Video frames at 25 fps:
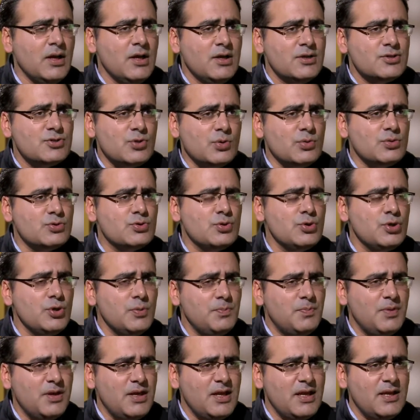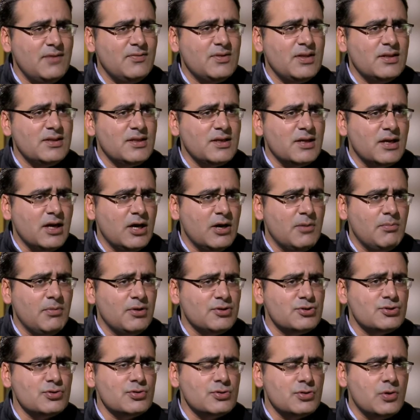So do you believe that the
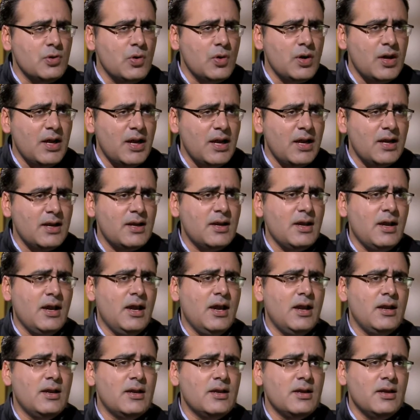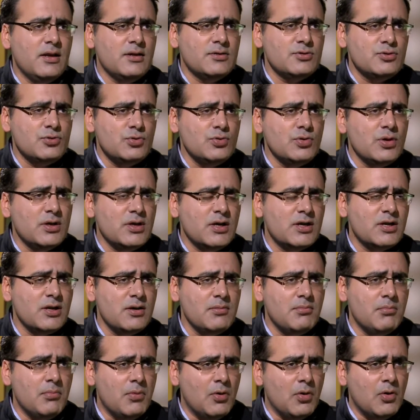government should go ahead and do a little
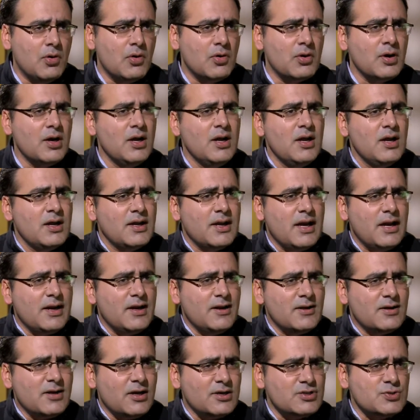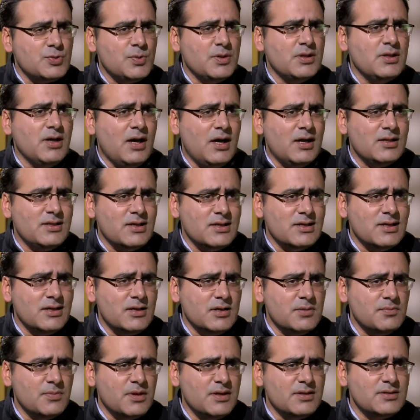more, get in touch with other
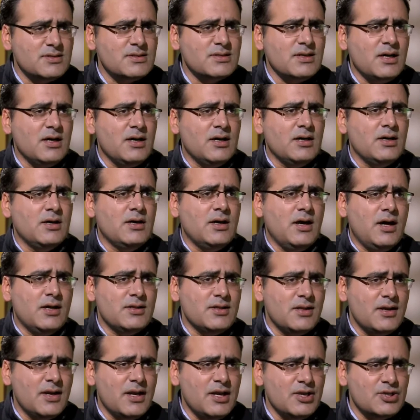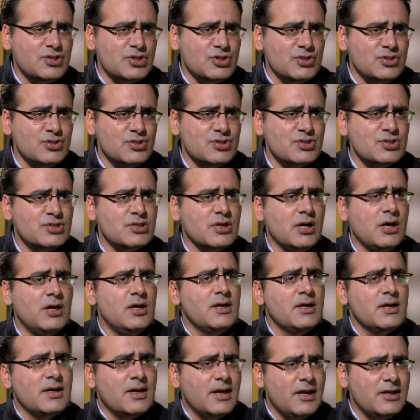governments, other nations,
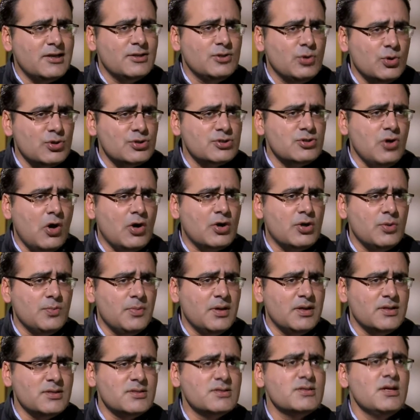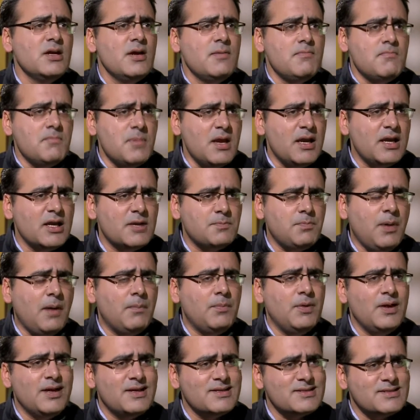get those documents, make it
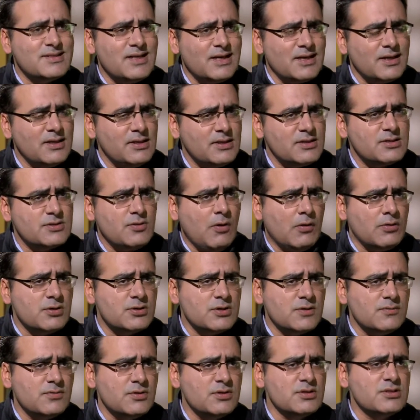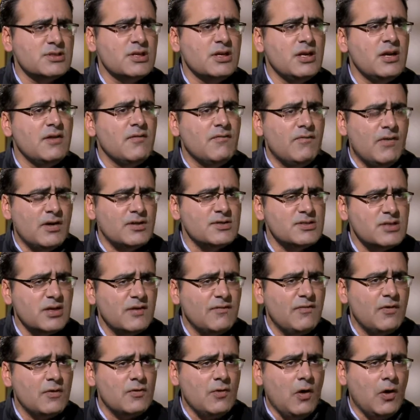public, settle this controversy once
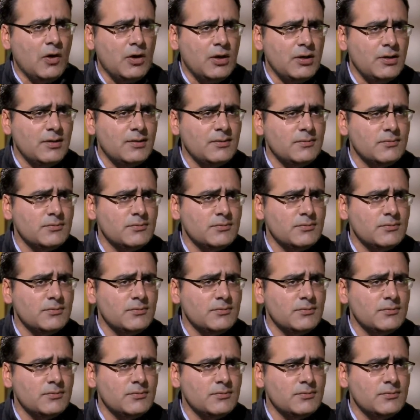and for all?